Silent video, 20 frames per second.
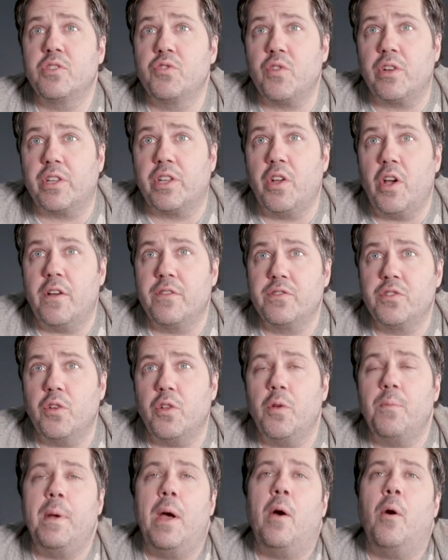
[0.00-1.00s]
strictly off
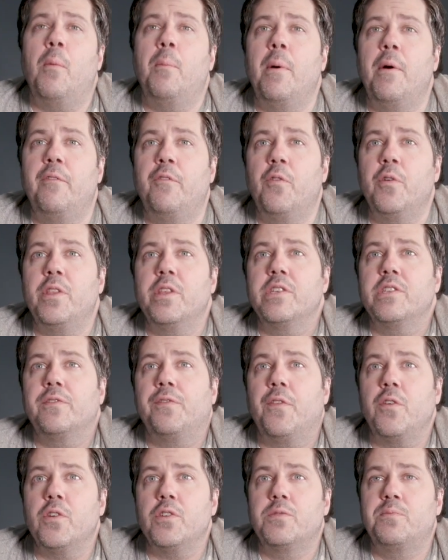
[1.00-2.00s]
solar power, but for this
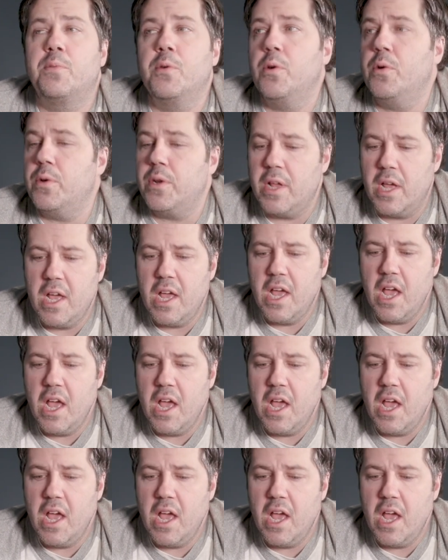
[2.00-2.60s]
first boot,